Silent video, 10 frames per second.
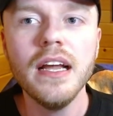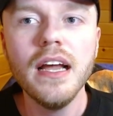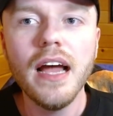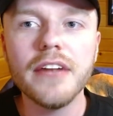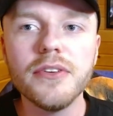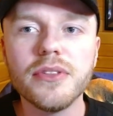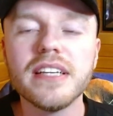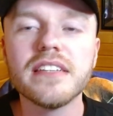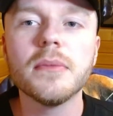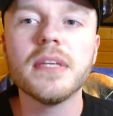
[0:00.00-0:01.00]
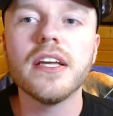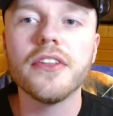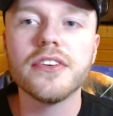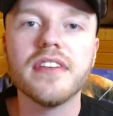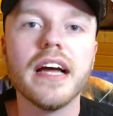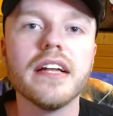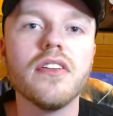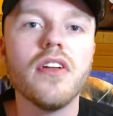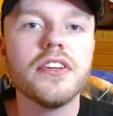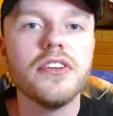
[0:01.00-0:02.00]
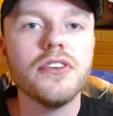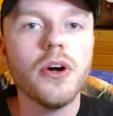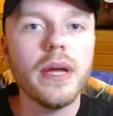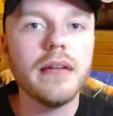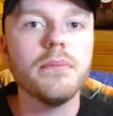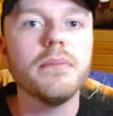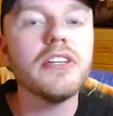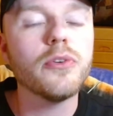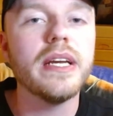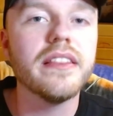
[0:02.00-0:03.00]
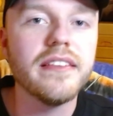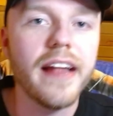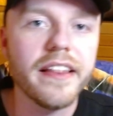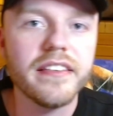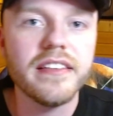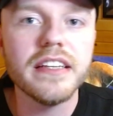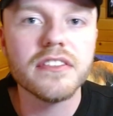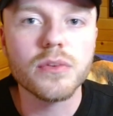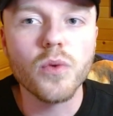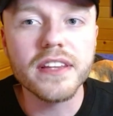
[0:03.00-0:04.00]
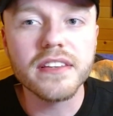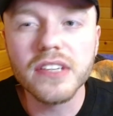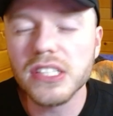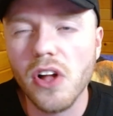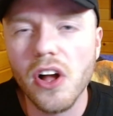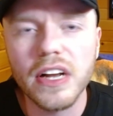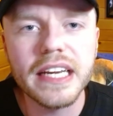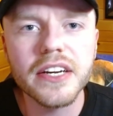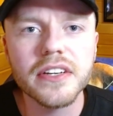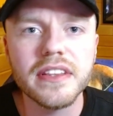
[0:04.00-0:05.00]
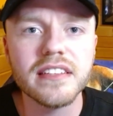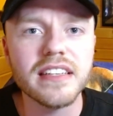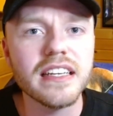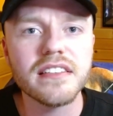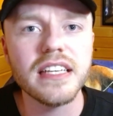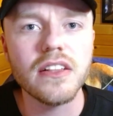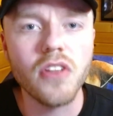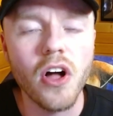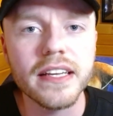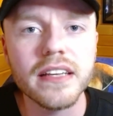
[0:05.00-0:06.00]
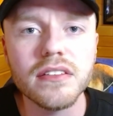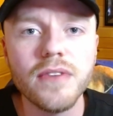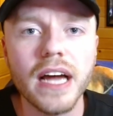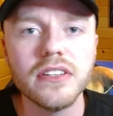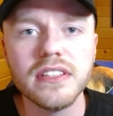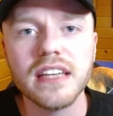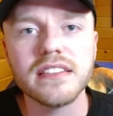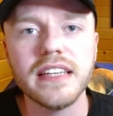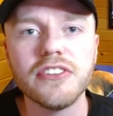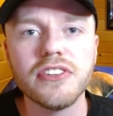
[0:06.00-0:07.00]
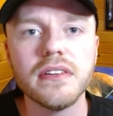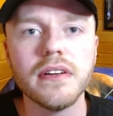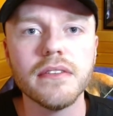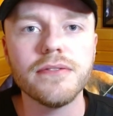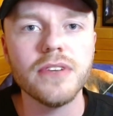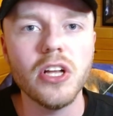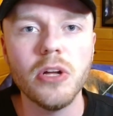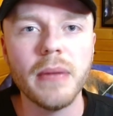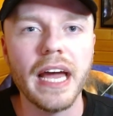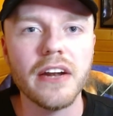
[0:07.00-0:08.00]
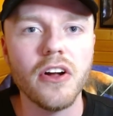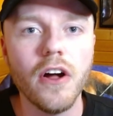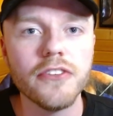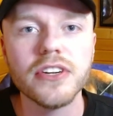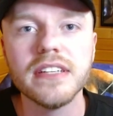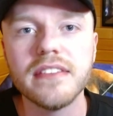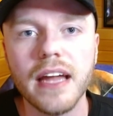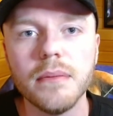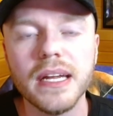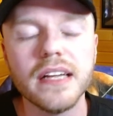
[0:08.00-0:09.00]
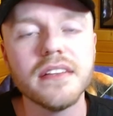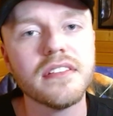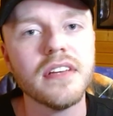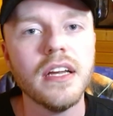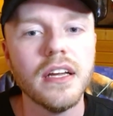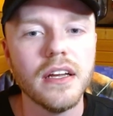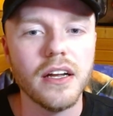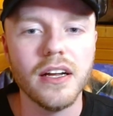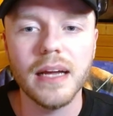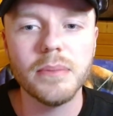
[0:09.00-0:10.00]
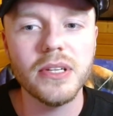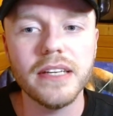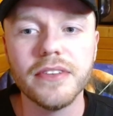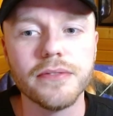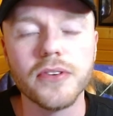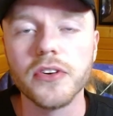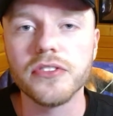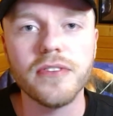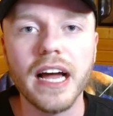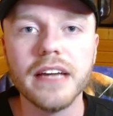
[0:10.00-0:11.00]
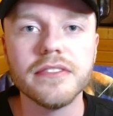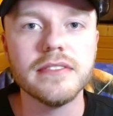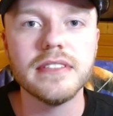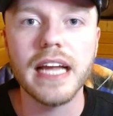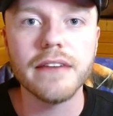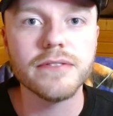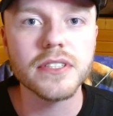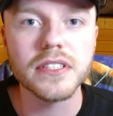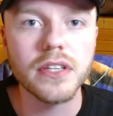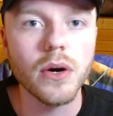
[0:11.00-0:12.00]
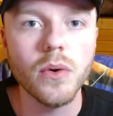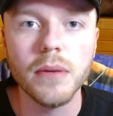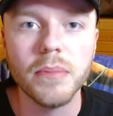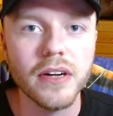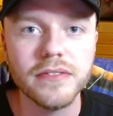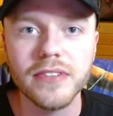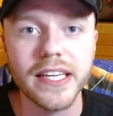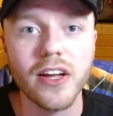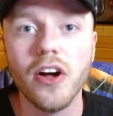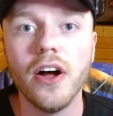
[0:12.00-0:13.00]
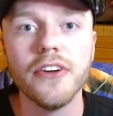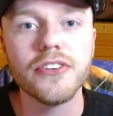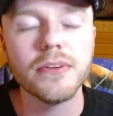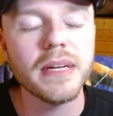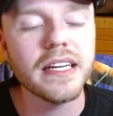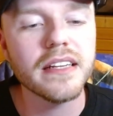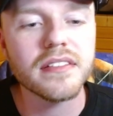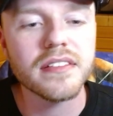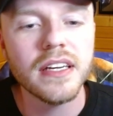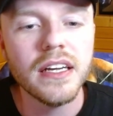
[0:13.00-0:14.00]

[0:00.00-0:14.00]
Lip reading: I do think some of the other dialogue, in between the death scenes runs a little long here. This is the longest Final Destination film at 110 minutes. I believe the first 5 never go above like 100 minutes.